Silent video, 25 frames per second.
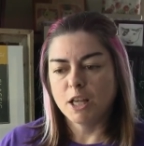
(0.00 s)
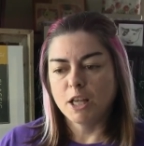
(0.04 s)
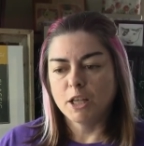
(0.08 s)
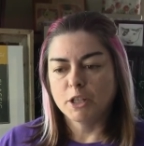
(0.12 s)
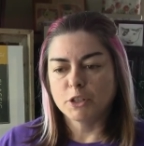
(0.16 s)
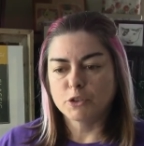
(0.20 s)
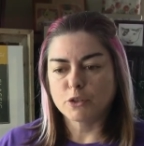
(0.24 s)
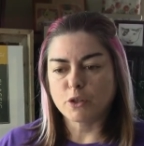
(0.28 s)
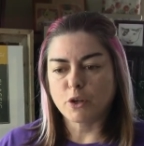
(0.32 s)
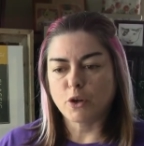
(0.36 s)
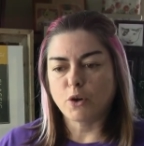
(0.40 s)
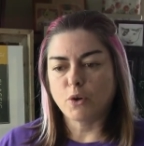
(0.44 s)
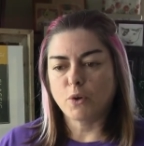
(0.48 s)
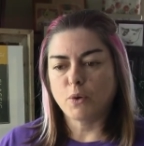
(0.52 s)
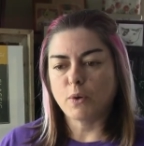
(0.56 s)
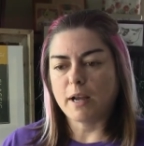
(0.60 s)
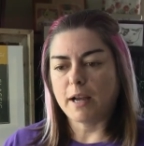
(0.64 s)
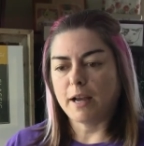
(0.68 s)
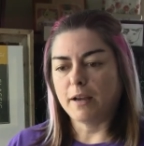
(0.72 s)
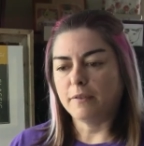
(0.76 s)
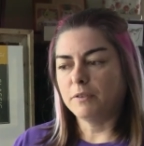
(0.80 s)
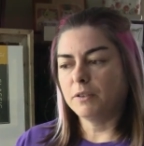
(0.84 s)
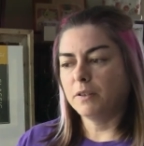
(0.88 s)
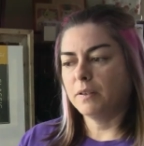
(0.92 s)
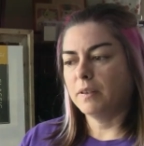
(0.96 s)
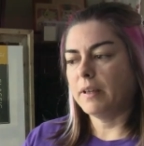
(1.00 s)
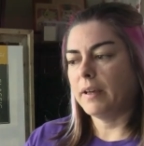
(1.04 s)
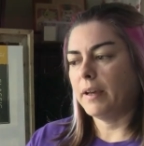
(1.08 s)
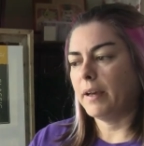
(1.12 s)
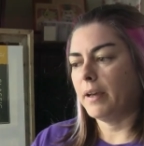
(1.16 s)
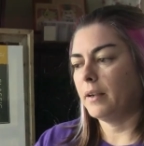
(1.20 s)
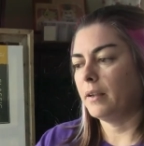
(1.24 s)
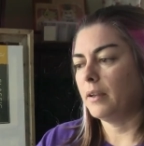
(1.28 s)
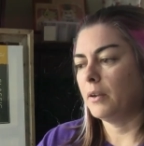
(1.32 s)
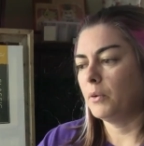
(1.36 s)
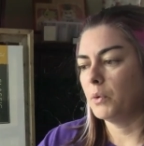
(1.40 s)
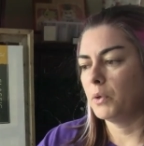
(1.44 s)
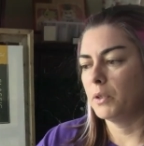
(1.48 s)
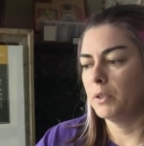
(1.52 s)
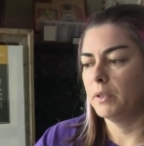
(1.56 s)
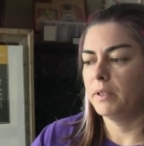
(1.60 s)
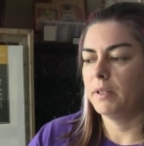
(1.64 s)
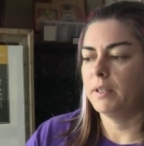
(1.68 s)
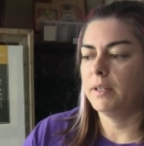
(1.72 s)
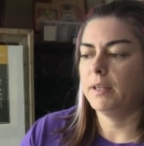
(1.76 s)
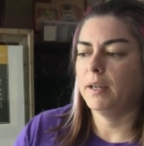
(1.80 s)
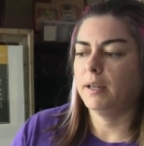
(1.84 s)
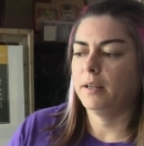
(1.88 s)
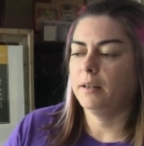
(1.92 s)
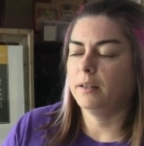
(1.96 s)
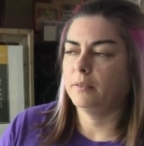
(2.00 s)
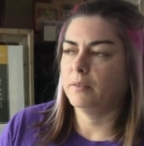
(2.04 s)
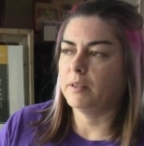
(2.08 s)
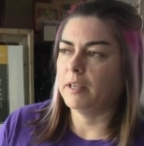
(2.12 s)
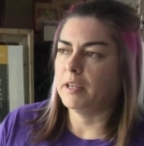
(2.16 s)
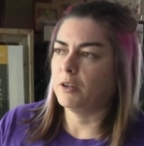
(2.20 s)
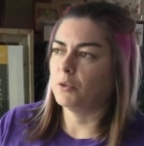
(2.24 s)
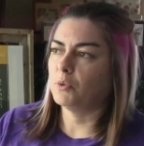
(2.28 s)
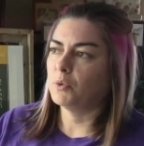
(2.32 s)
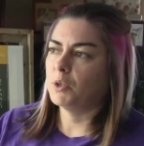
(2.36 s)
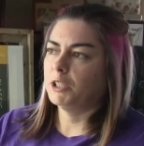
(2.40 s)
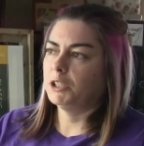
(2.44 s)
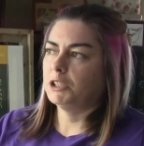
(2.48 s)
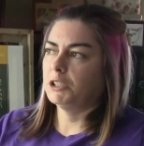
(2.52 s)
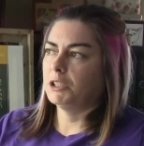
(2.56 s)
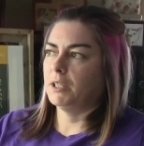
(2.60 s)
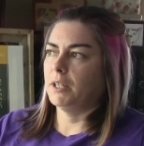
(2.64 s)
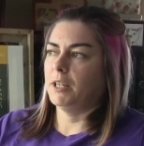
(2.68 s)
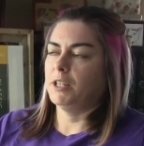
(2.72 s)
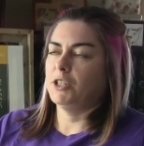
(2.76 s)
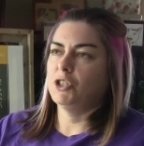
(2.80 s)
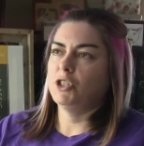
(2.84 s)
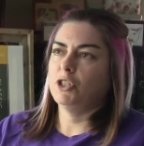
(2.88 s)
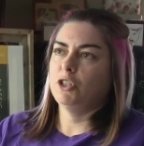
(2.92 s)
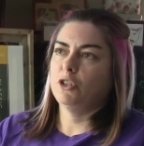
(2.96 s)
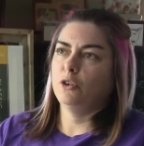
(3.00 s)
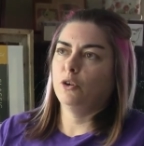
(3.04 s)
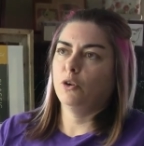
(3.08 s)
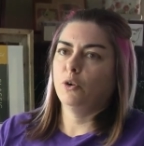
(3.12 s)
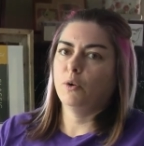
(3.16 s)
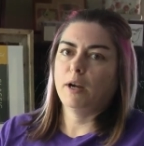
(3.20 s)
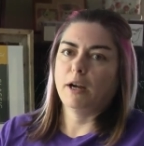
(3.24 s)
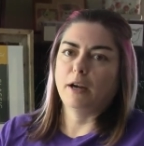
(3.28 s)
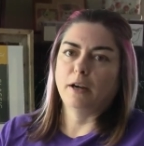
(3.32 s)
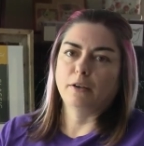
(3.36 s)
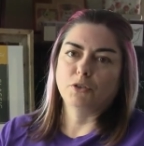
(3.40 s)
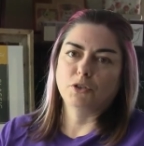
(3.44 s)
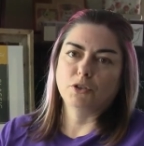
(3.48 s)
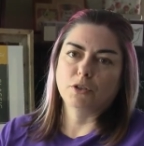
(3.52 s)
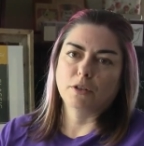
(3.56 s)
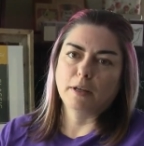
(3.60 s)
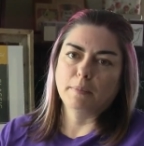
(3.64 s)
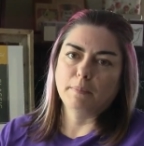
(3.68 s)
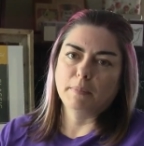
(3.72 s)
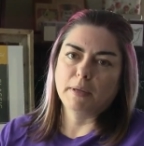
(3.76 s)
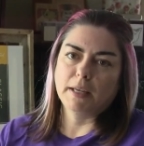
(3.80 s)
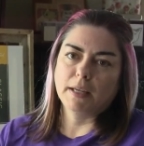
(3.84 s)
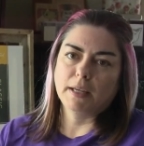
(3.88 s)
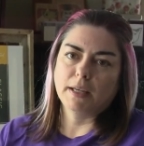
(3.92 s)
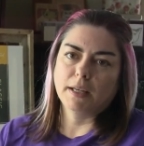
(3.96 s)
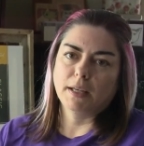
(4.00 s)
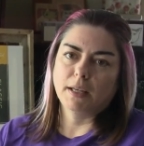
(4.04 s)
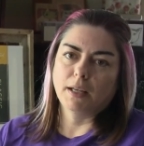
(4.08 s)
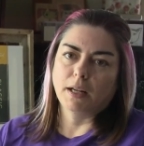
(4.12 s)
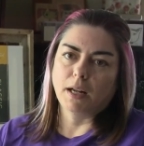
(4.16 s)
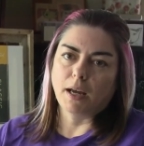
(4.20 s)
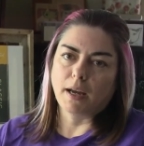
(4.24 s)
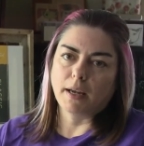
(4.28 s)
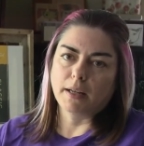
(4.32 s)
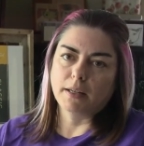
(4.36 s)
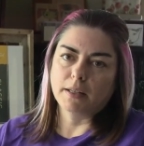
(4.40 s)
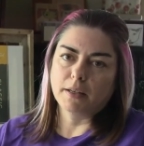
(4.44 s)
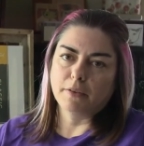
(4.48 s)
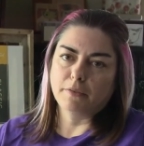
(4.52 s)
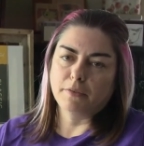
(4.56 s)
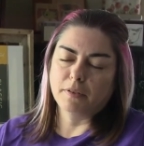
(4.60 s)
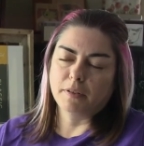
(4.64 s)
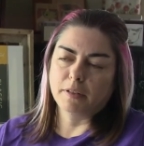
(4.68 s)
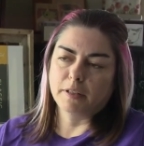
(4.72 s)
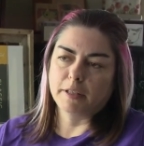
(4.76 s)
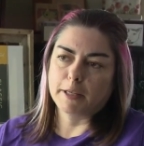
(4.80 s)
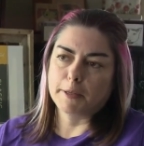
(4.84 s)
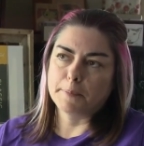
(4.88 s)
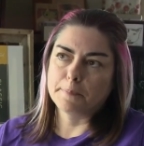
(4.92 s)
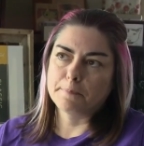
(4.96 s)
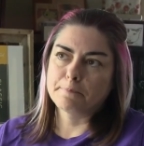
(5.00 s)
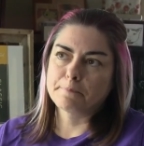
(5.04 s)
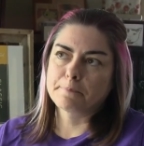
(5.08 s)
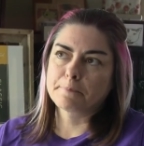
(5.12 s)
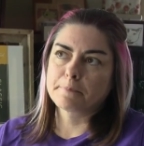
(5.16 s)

So after that, I really kind of like, what should I do? How should I make it? I definitely